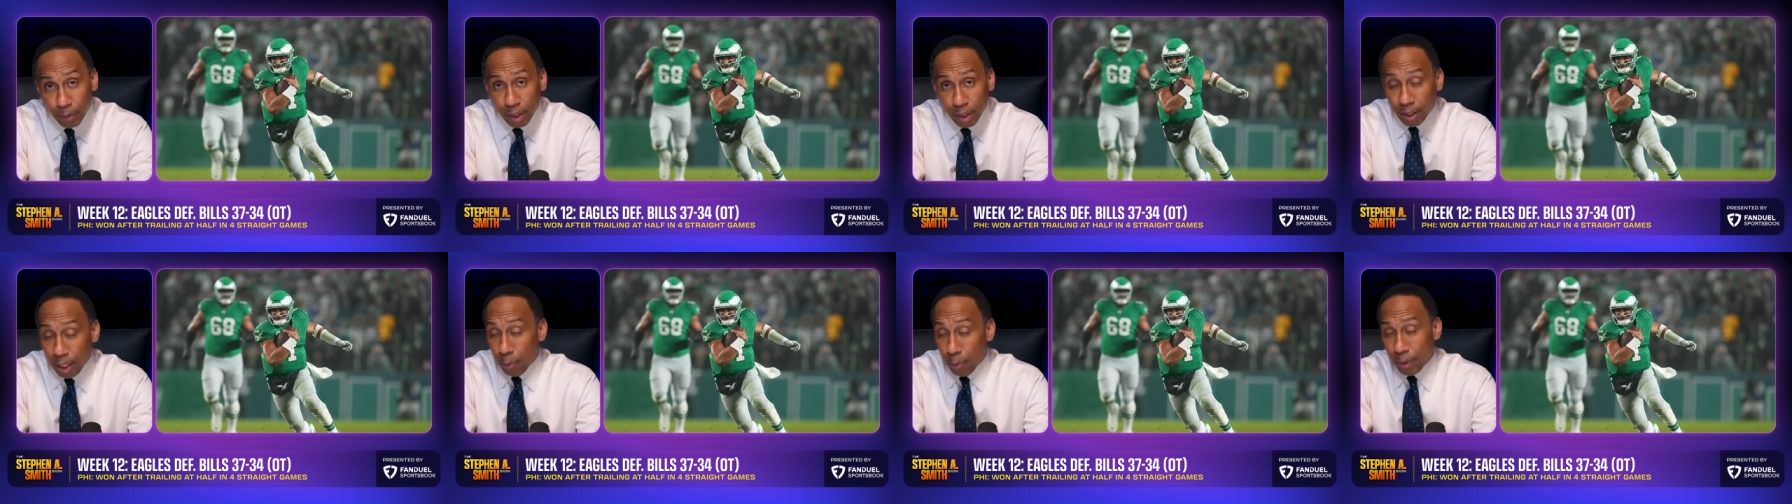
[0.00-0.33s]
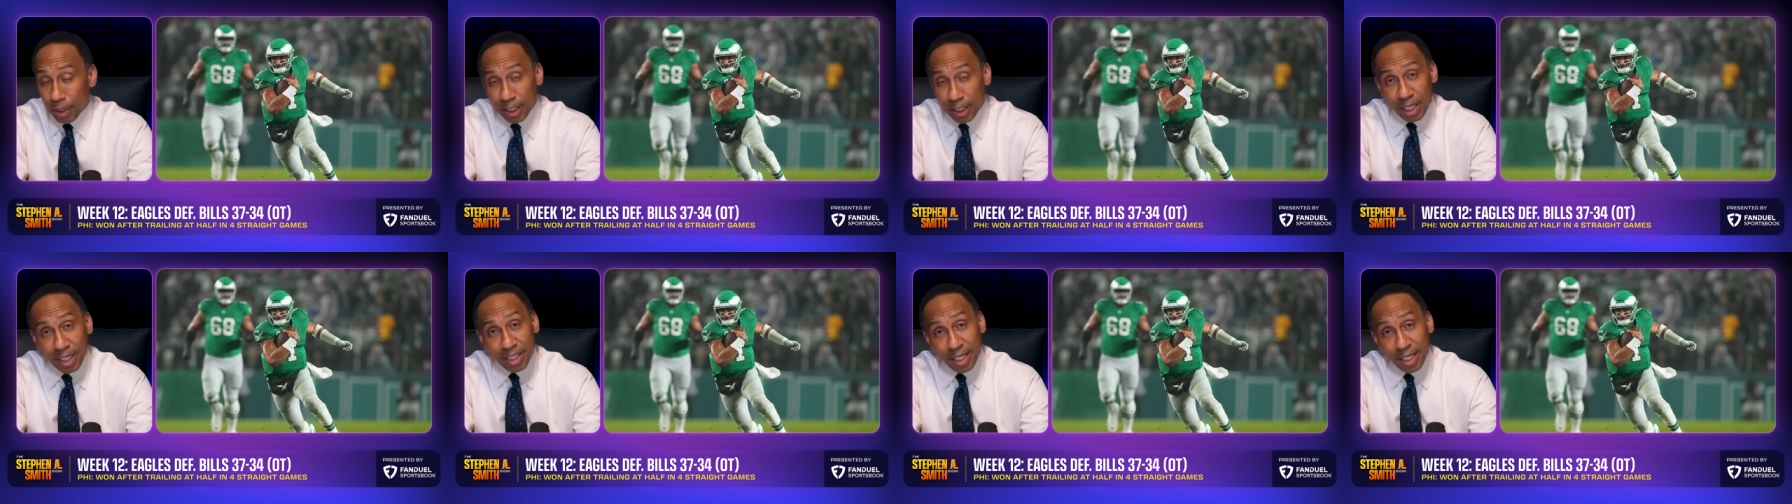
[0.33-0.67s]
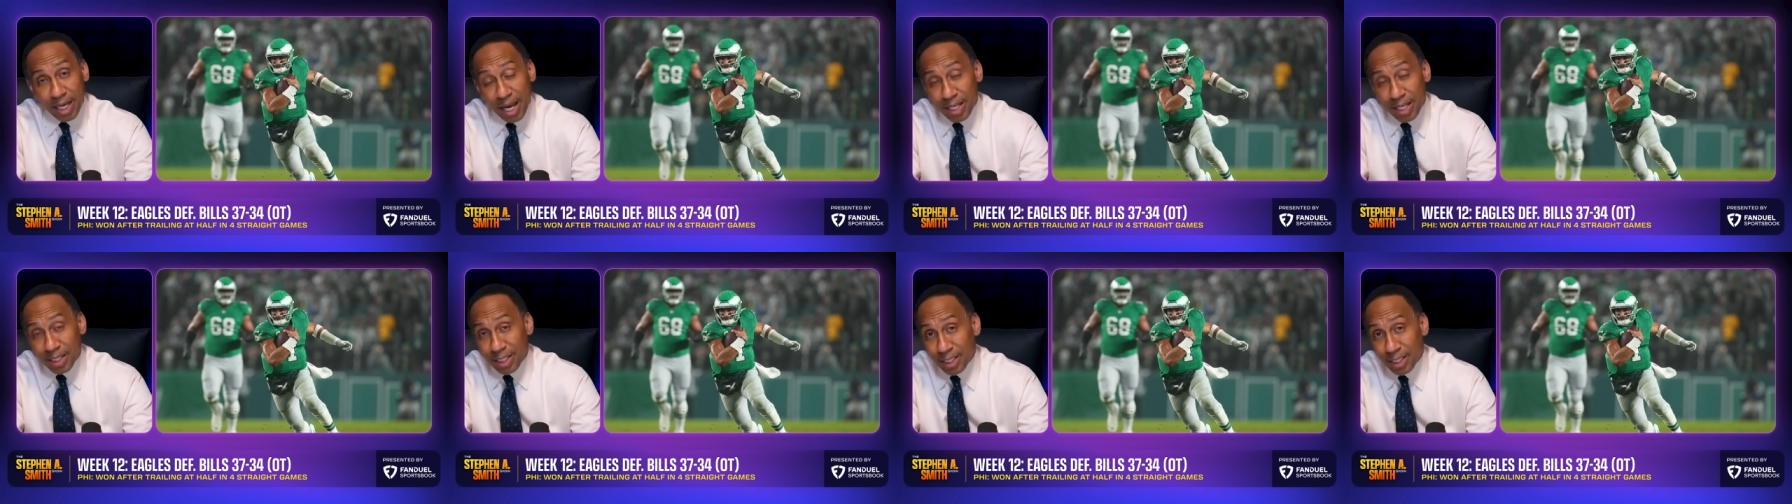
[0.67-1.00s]
They went against
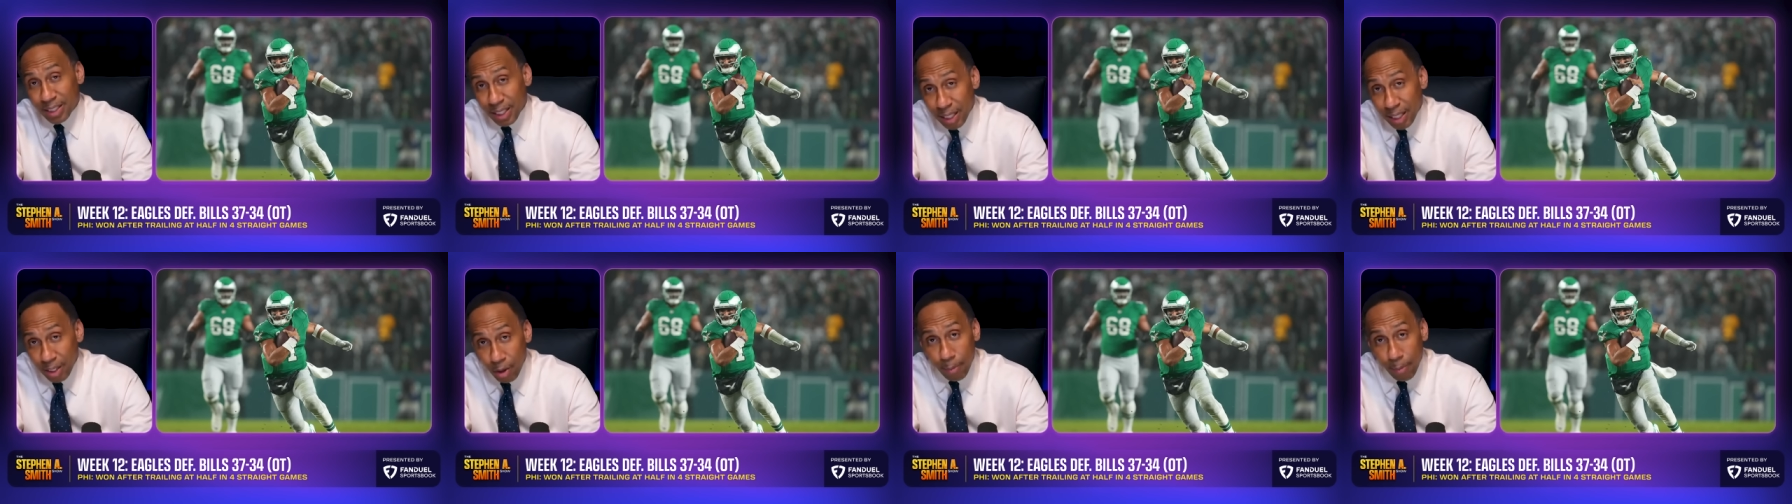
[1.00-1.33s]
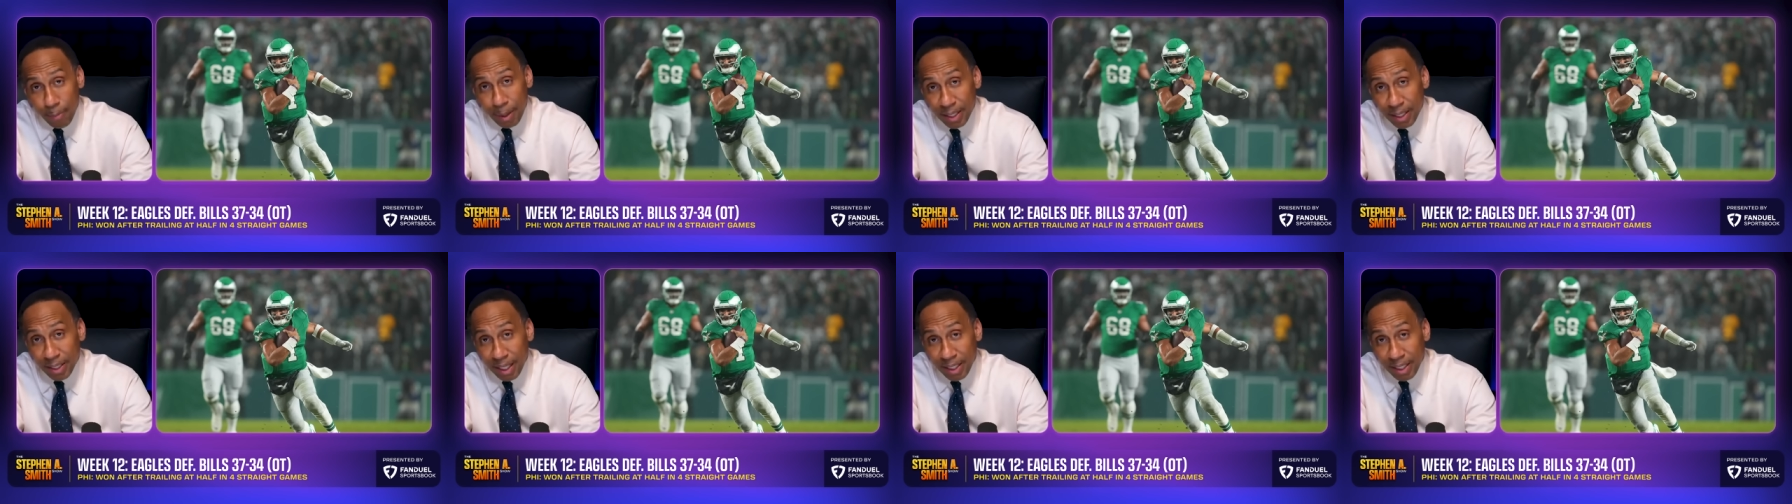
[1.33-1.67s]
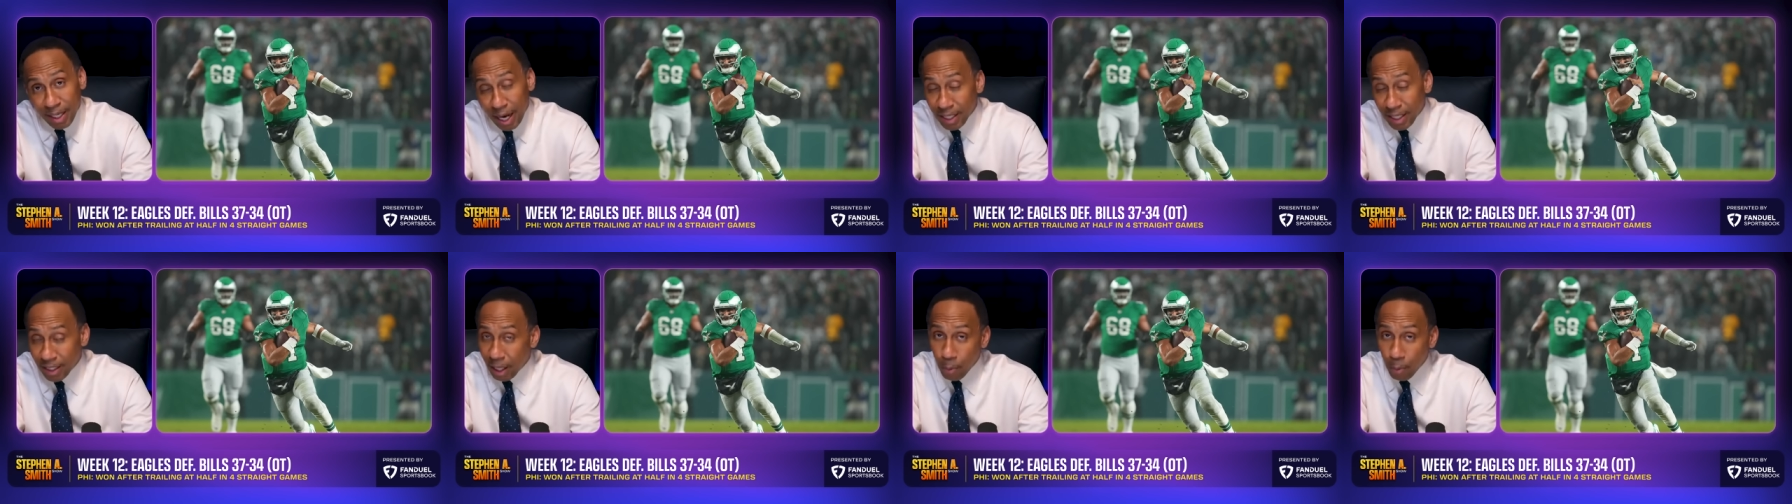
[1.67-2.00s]
Kansas City on Monday
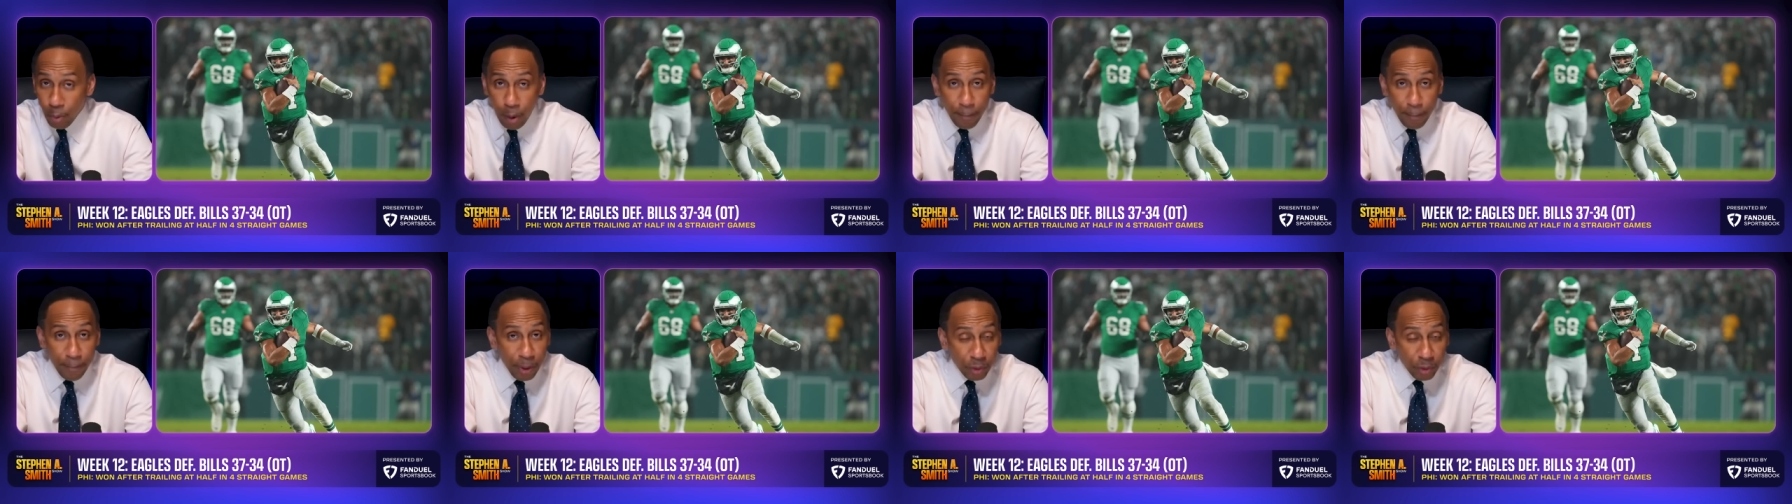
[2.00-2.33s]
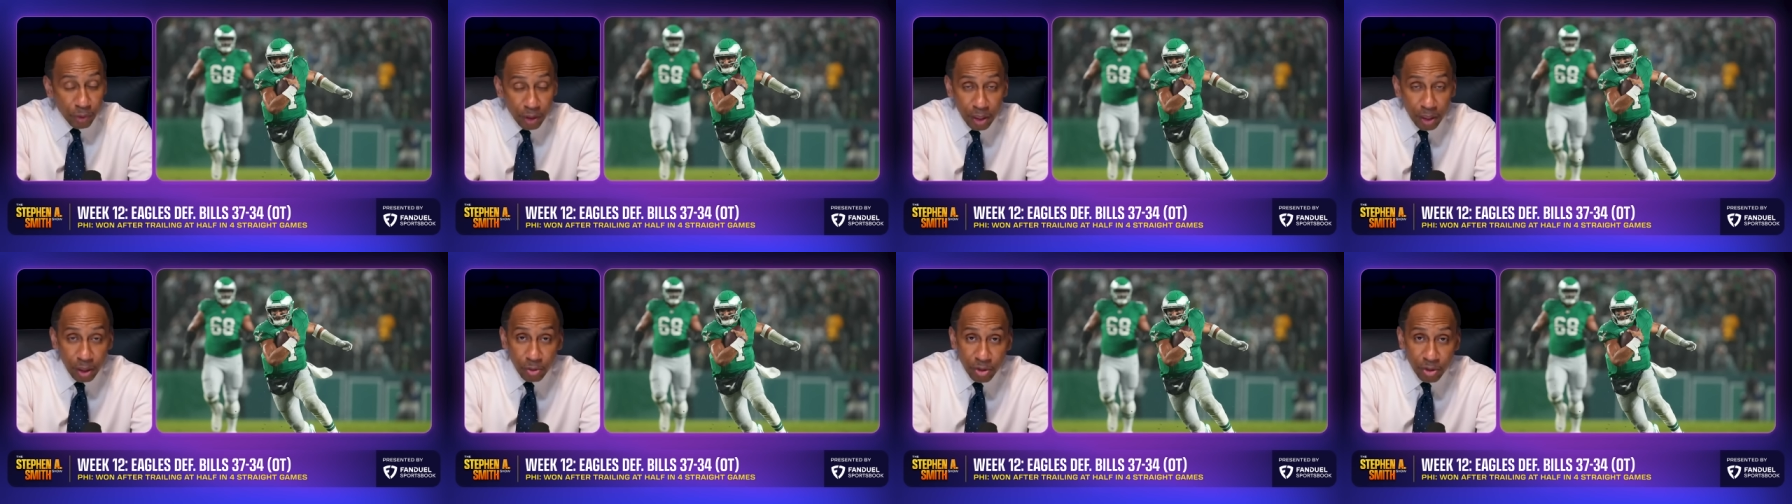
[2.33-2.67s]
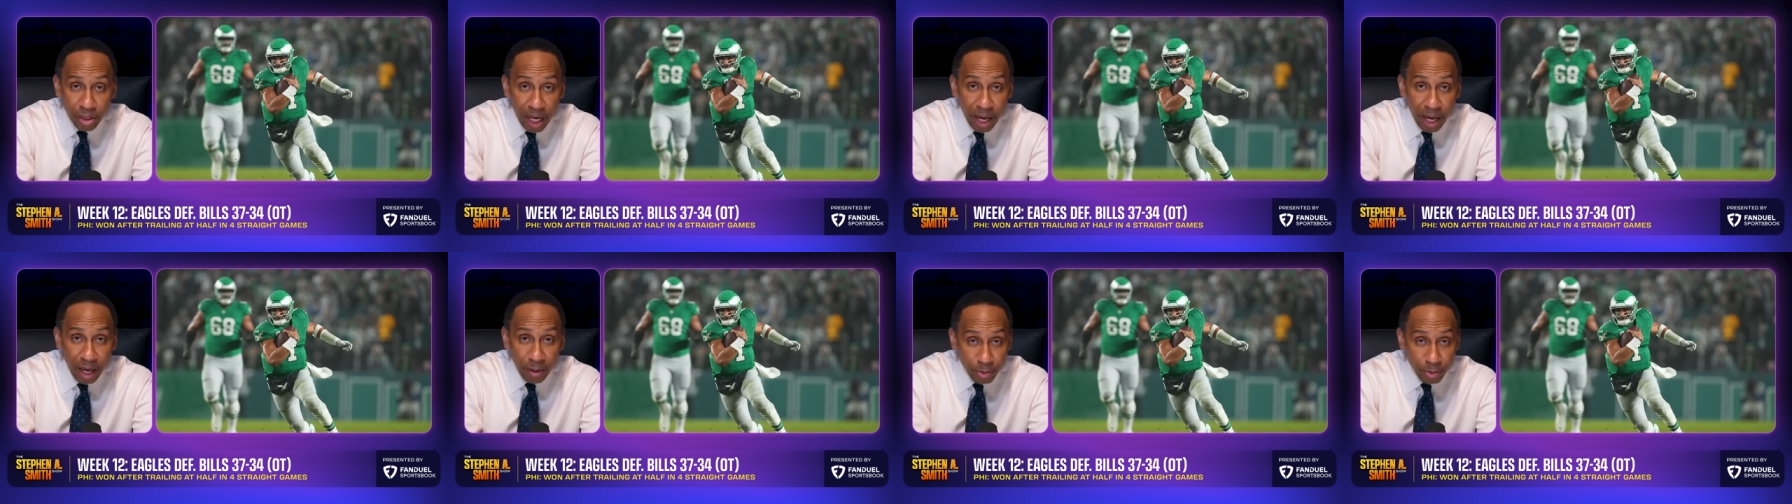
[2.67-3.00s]
night. They won both of those
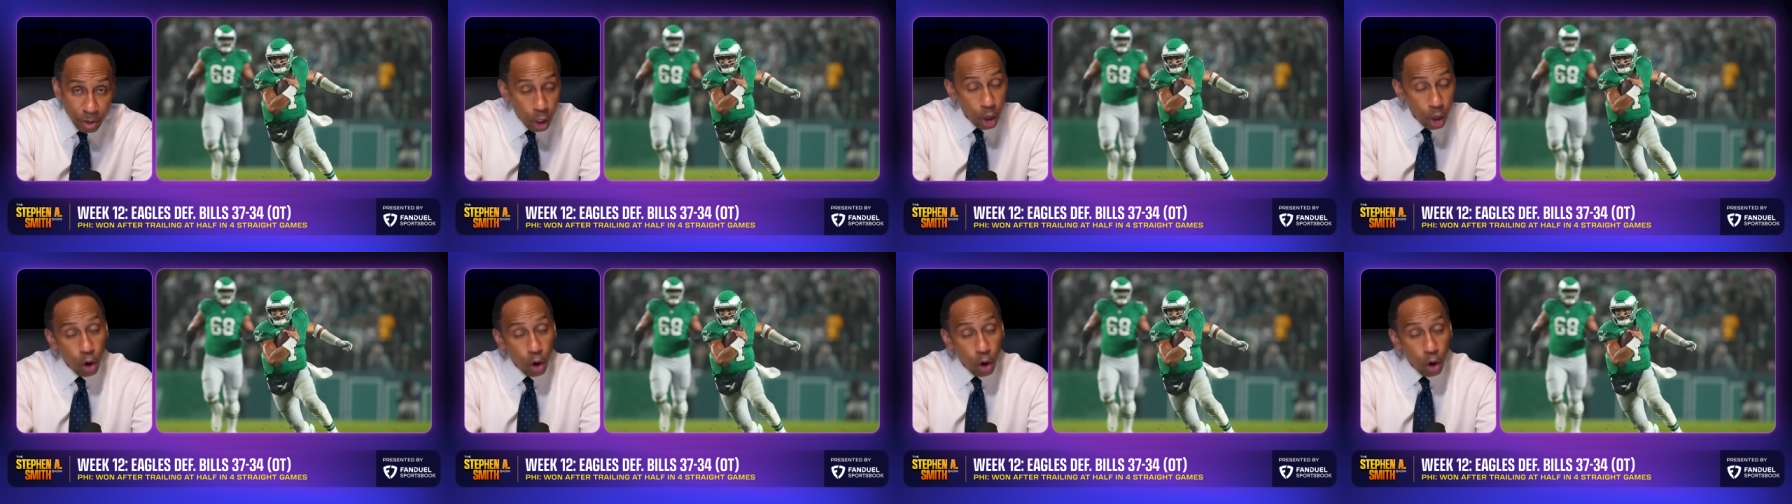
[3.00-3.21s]
games,